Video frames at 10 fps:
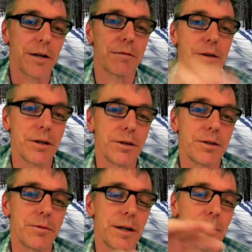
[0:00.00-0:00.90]
we have
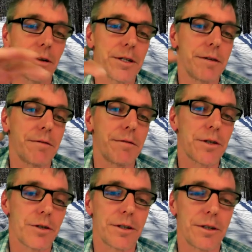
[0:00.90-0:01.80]
roads, we have all this
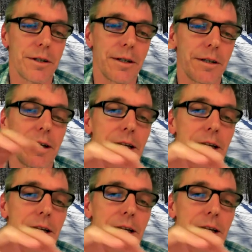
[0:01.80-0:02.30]
infrastructure that,